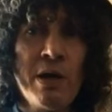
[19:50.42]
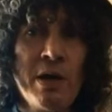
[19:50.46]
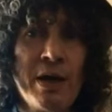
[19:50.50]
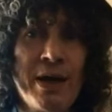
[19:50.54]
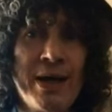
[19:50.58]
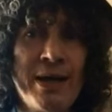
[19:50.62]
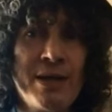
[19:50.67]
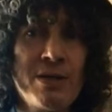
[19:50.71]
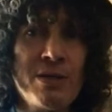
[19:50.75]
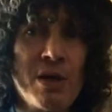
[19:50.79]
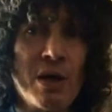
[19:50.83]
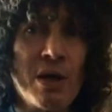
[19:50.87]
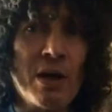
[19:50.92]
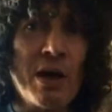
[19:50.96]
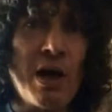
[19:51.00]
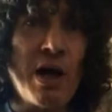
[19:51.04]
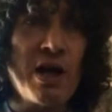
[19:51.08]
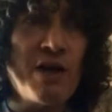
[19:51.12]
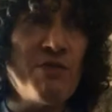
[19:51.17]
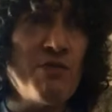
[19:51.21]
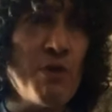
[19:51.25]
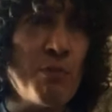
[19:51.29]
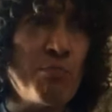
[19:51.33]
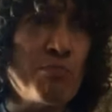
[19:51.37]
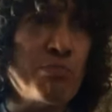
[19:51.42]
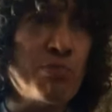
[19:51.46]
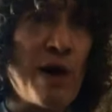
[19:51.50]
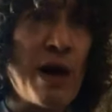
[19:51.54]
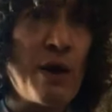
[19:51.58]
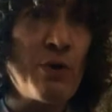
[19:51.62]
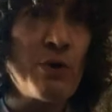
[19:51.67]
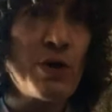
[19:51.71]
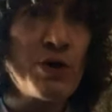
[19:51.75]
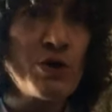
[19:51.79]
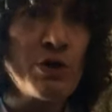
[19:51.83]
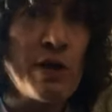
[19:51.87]
It's a kind of a
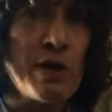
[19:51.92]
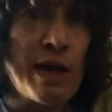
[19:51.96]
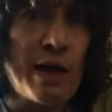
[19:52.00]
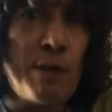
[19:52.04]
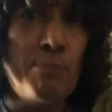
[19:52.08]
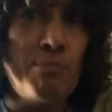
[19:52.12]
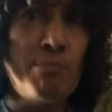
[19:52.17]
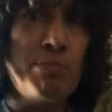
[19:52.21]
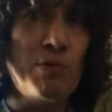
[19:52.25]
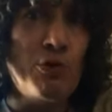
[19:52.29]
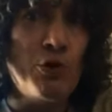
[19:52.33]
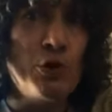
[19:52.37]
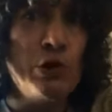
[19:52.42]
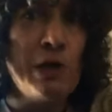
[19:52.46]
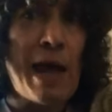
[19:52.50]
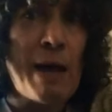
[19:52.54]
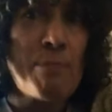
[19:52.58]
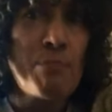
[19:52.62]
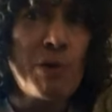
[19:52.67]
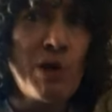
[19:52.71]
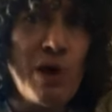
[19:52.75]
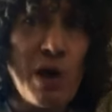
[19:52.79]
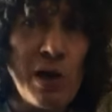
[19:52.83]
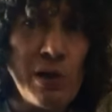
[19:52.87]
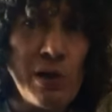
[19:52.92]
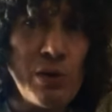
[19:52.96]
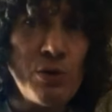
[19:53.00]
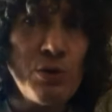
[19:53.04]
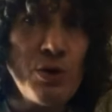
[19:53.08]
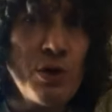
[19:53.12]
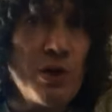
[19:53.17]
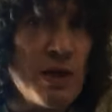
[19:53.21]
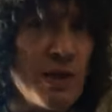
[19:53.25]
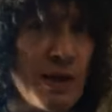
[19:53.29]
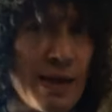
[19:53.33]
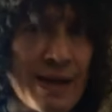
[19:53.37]
brownish, like a burlap color.
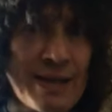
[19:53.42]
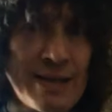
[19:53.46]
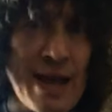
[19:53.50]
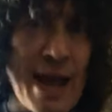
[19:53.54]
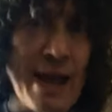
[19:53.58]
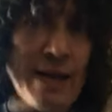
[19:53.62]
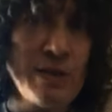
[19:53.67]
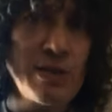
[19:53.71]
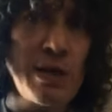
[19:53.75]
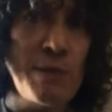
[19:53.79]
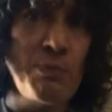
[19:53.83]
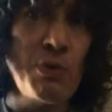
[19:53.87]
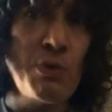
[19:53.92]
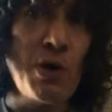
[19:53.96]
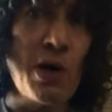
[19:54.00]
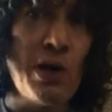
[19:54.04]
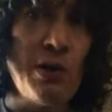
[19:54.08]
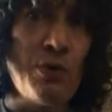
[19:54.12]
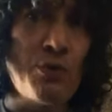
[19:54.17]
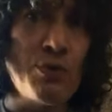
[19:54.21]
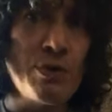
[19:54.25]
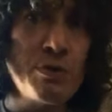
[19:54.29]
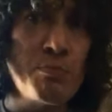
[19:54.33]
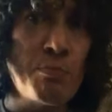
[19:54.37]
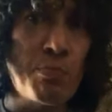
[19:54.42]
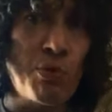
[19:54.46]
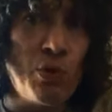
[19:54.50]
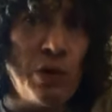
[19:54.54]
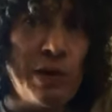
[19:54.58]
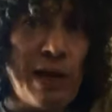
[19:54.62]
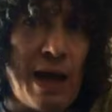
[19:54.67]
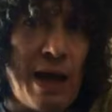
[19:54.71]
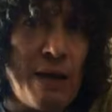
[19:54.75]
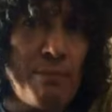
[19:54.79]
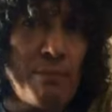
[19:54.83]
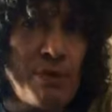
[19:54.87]
The exact same color as
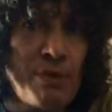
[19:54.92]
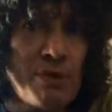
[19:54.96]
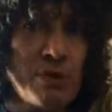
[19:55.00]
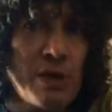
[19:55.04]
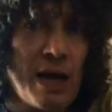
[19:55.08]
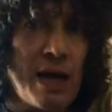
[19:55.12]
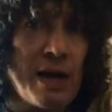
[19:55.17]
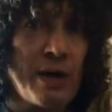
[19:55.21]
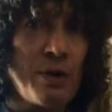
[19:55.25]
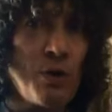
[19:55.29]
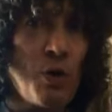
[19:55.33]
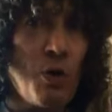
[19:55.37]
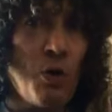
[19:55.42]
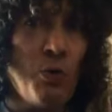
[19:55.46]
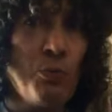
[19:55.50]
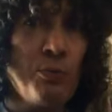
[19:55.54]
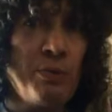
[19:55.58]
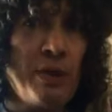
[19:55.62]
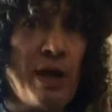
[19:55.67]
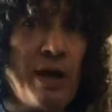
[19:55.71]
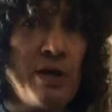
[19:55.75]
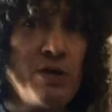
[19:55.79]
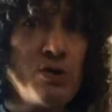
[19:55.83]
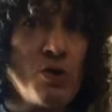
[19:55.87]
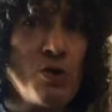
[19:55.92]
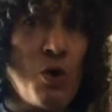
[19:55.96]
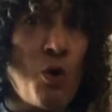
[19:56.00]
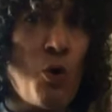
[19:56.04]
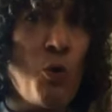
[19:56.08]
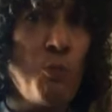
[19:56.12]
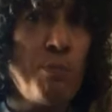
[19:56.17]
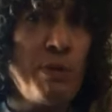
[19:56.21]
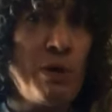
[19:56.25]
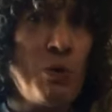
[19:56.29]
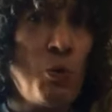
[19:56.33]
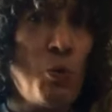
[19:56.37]
burlap. It's got a nice
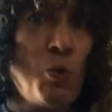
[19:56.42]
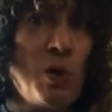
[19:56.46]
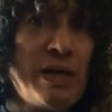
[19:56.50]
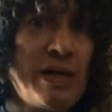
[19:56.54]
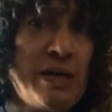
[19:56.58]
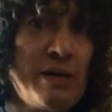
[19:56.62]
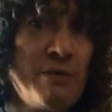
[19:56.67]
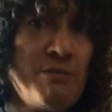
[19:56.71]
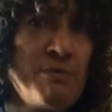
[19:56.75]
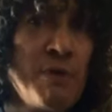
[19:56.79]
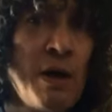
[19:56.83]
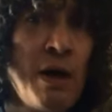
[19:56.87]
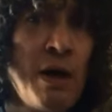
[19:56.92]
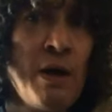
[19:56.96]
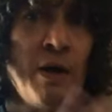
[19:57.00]
open weave.